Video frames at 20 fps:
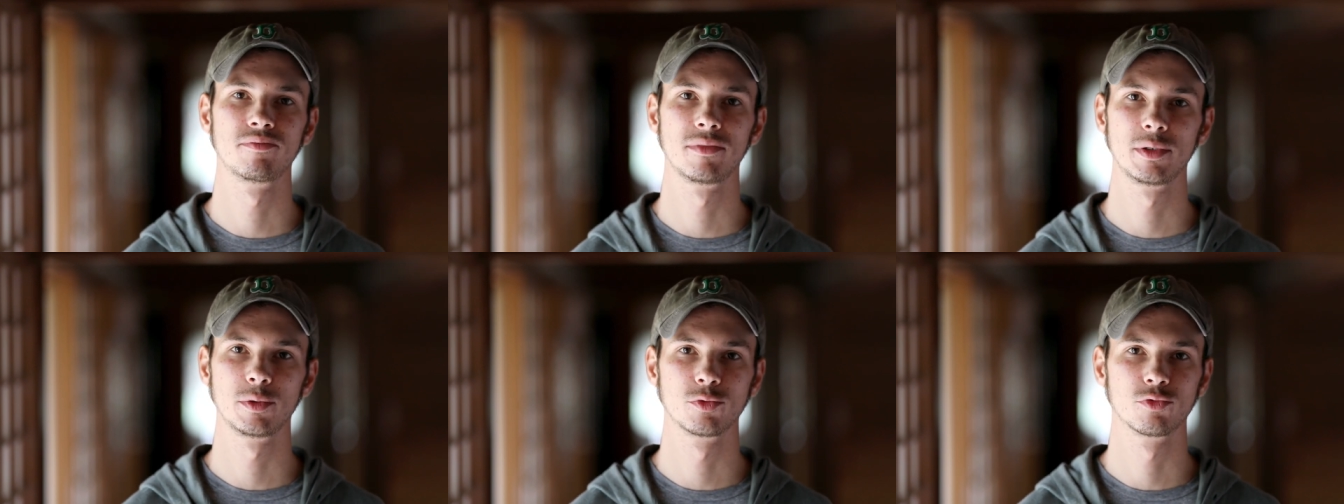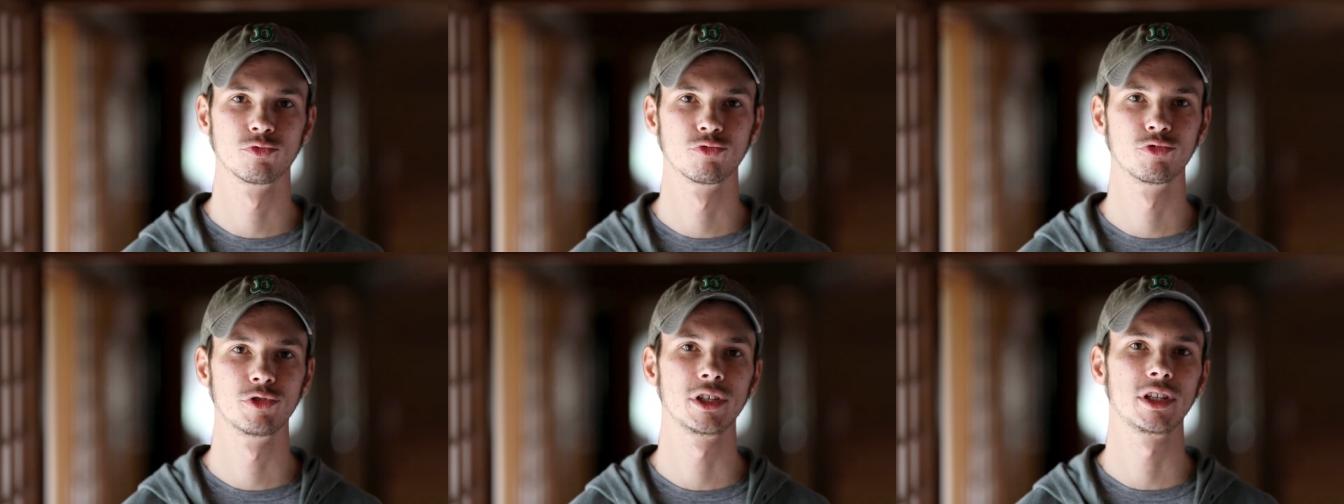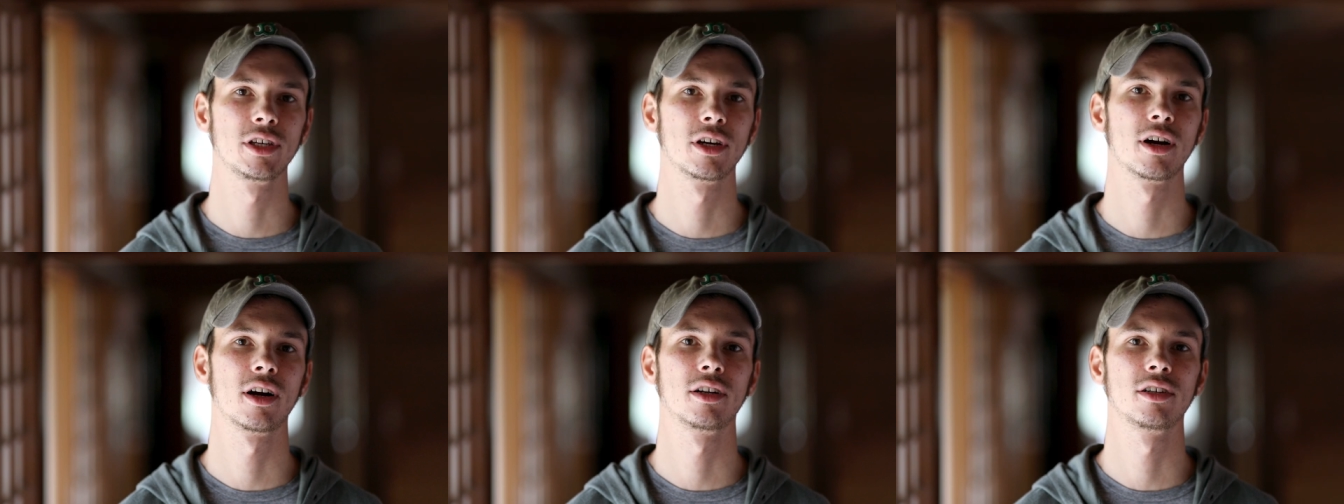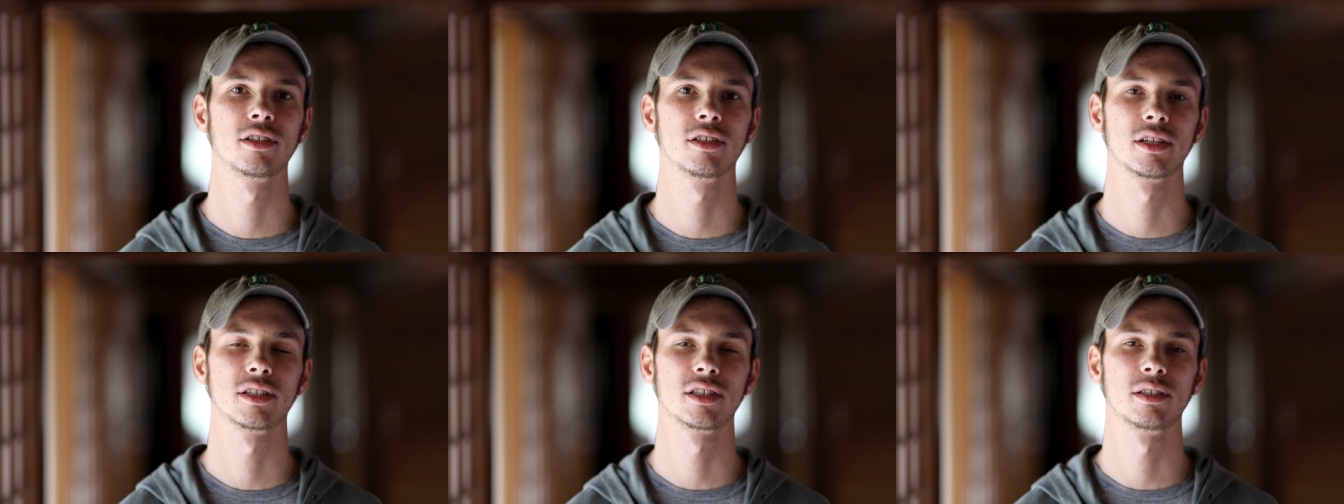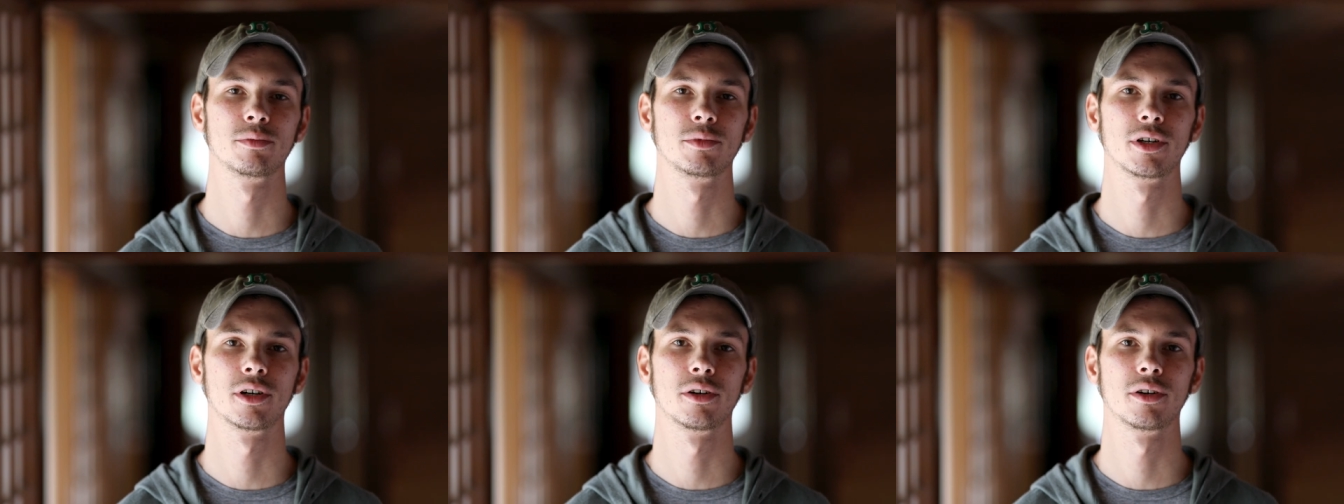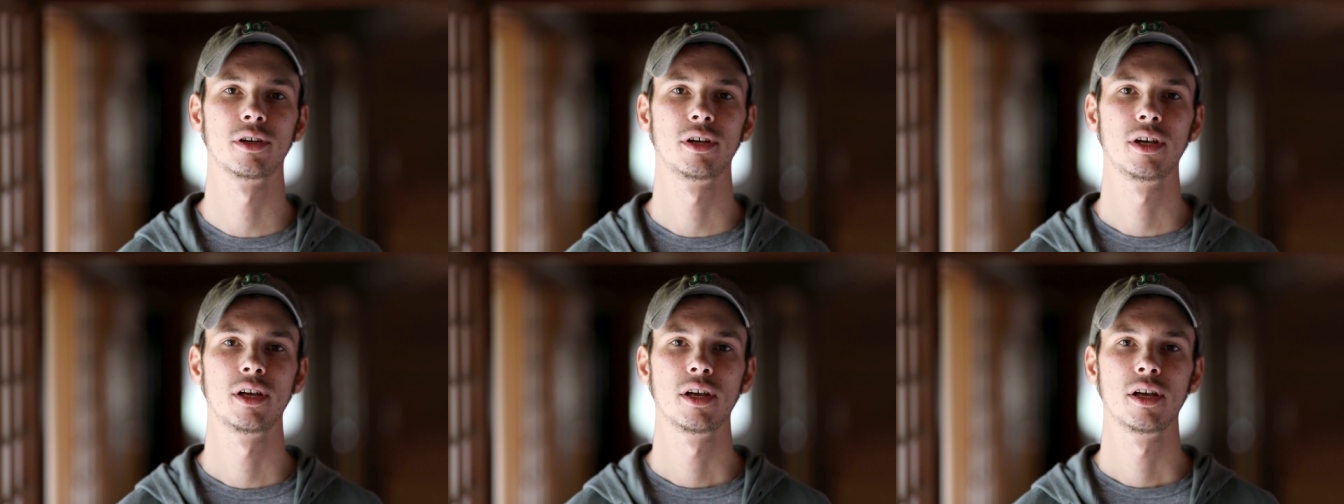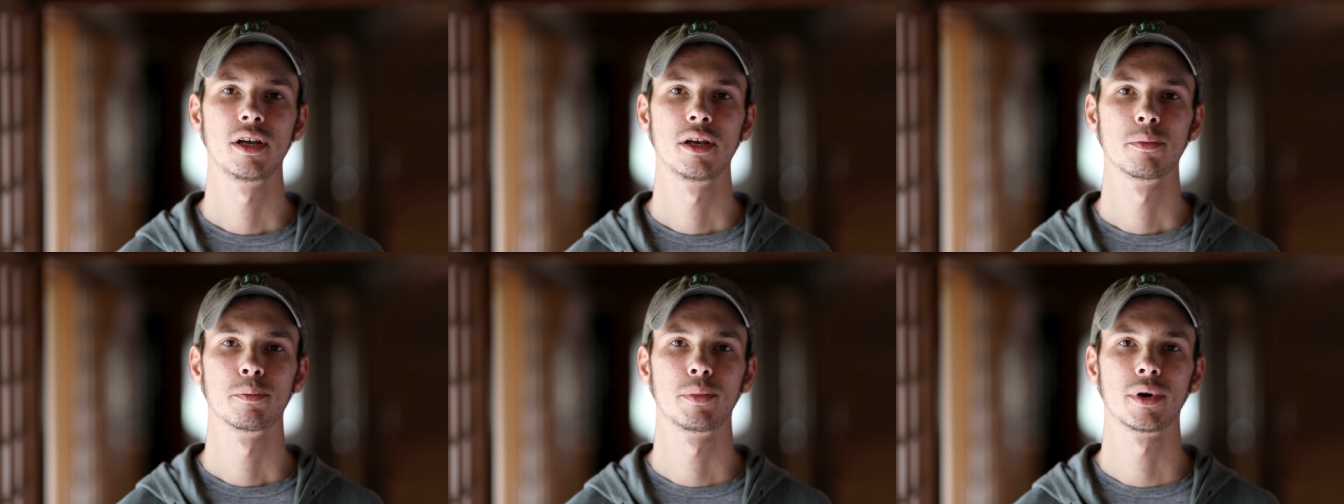It was really hard to let them go
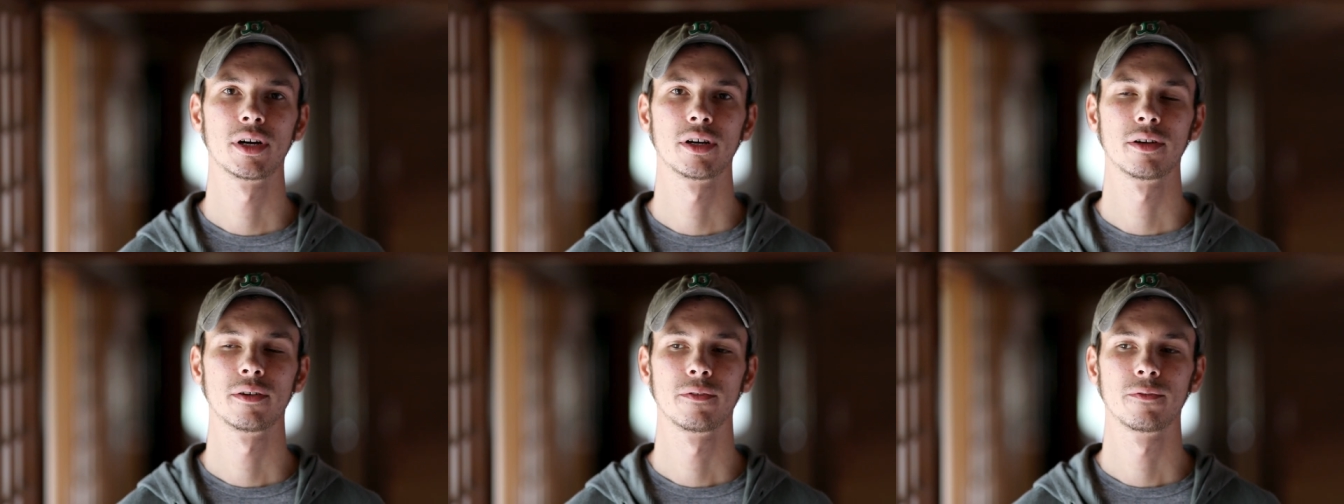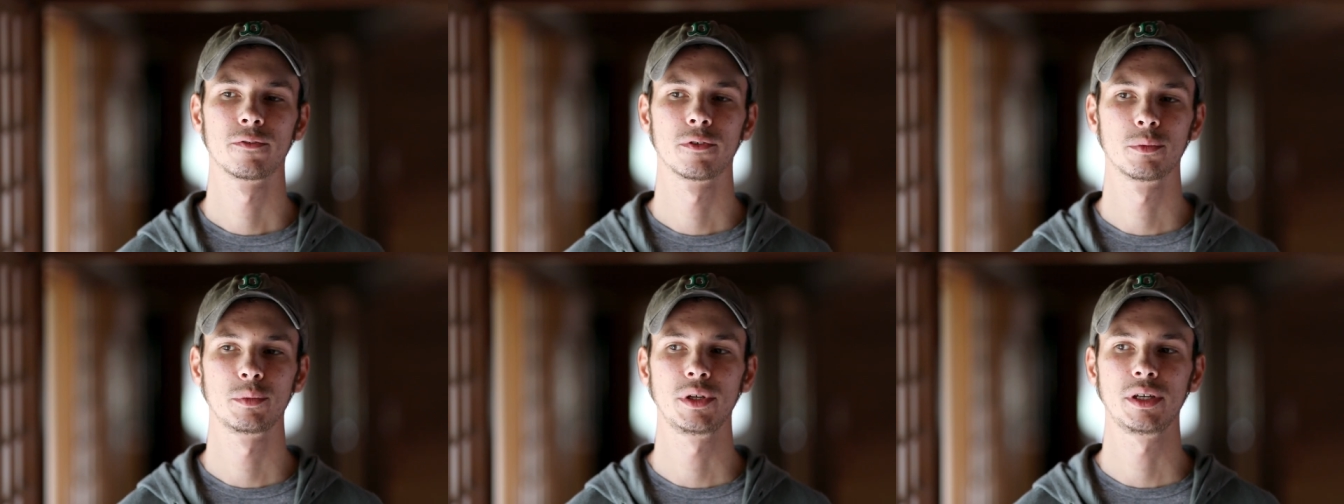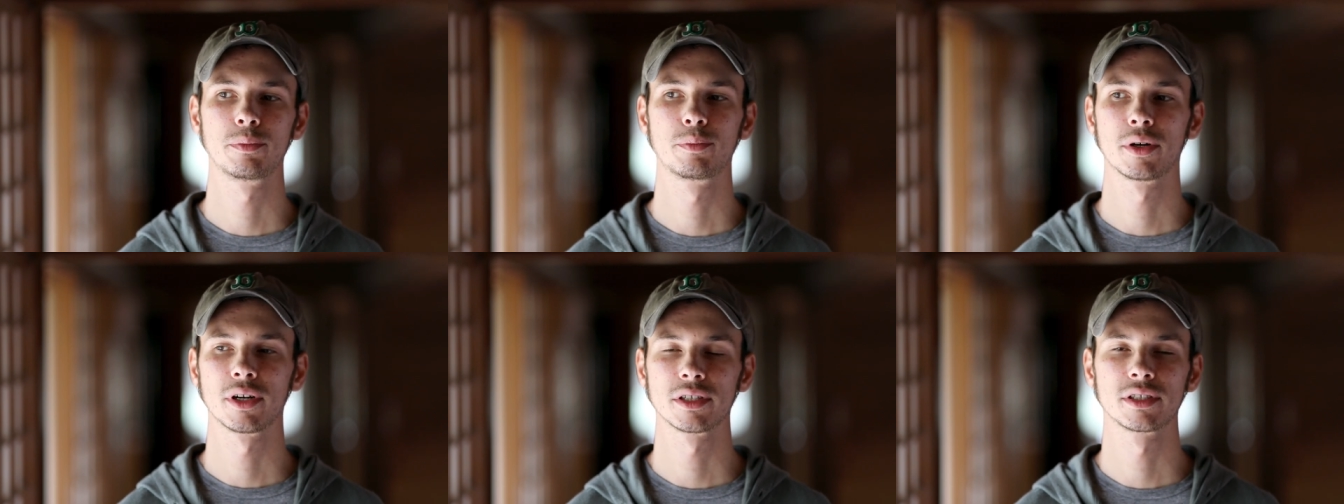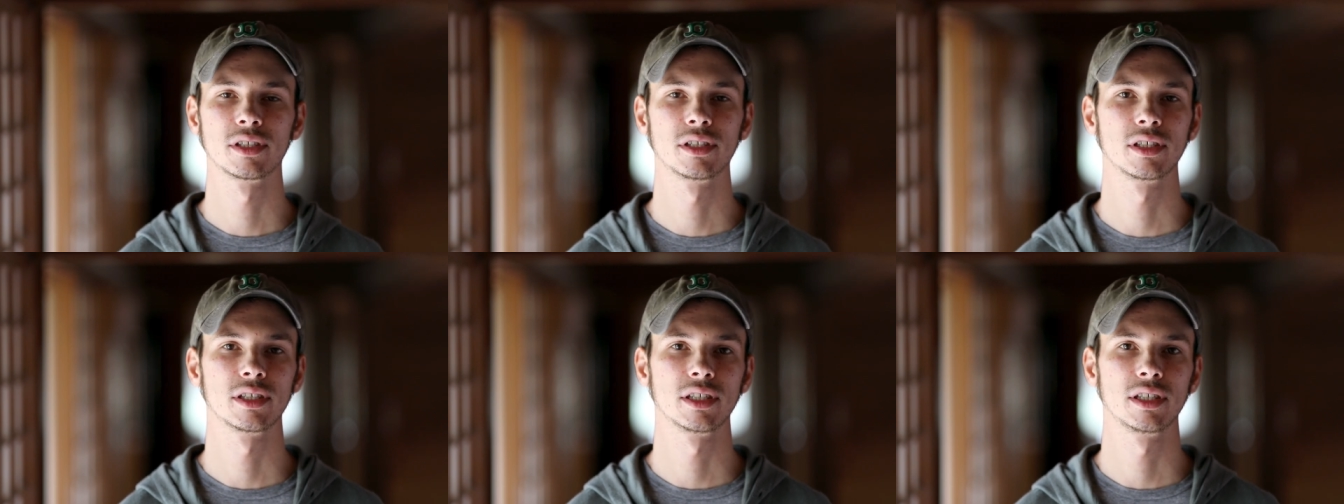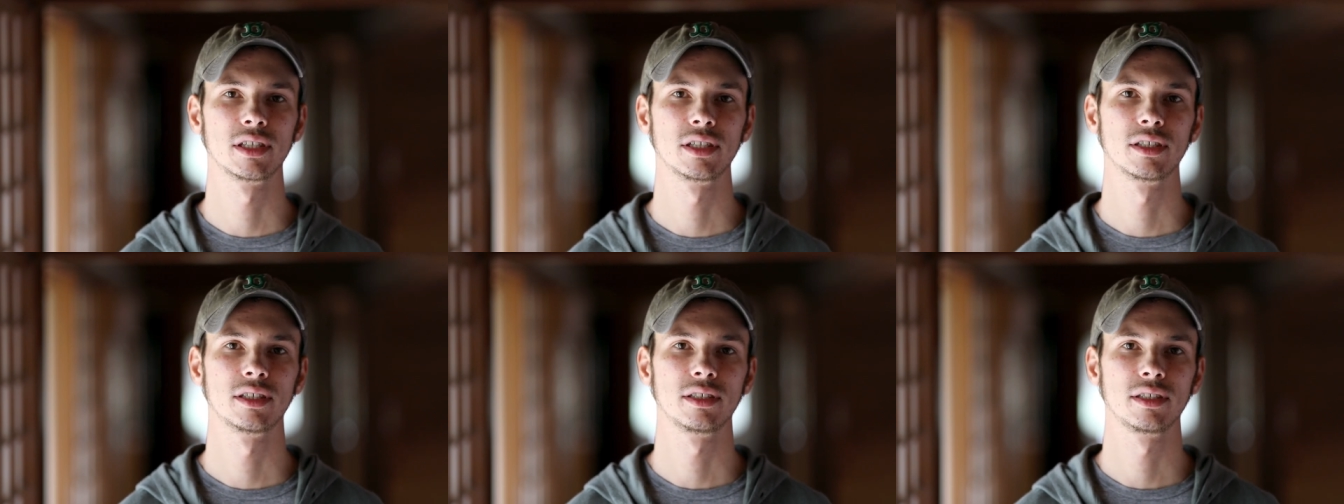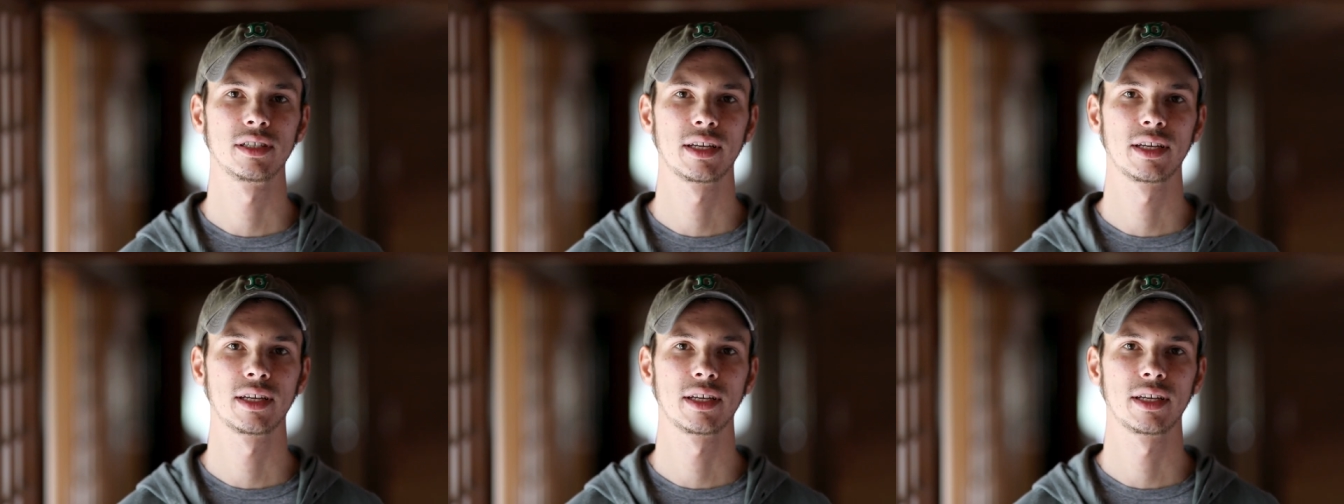but for me personally,